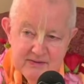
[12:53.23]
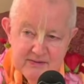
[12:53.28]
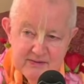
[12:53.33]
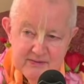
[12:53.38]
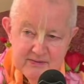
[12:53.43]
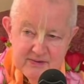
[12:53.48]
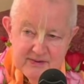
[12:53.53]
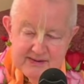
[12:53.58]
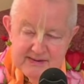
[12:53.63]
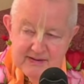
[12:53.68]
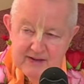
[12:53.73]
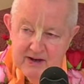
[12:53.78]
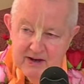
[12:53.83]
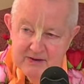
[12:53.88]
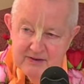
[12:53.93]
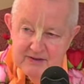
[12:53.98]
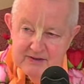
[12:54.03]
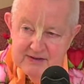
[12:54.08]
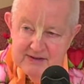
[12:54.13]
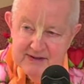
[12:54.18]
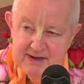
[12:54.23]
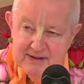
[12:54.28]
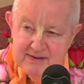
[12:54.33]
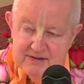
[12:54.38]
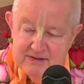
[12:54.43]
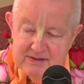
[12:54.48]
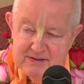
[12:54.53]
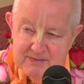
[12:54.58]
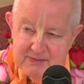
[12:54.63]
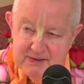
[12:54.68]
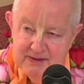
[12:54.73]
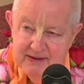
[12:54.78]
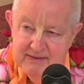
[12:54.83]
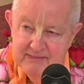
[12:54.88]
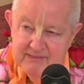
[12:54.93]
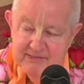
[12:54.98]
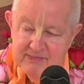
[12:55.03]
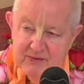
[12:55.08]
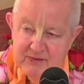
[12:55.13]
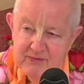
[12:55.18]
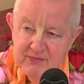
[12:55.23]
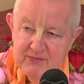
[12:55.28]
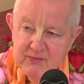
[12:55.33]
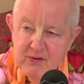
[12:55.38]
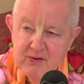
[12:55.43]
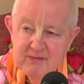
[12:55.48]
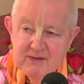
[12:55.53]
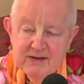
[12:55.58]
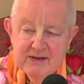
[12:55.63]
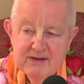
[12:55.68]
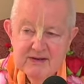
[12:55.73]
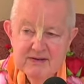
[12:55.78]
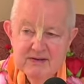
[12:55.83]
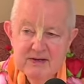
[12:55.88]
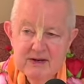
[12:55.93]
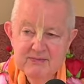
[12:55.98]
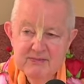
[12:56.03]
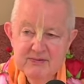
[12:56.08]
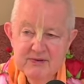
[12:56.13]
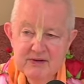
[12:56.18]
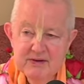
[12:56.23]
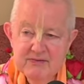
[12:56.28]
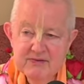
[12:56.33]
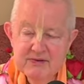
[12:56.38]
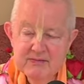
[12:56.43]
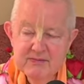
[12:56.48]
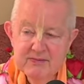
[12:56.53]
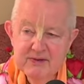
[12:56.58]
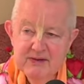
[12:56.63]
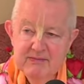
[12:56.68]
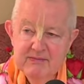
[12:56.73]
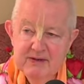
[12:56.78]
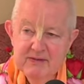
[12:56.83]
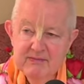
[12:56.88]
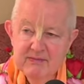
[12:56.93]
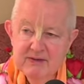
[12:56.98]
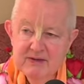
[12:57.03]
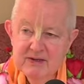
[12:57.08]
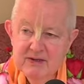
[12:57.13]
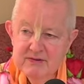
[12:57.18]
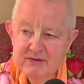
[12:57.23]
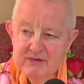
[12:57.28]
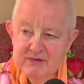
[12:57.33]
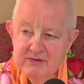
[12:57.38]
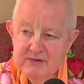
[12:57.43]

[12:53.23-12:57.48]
to understand the supreme, form a conception of the supreme in relation to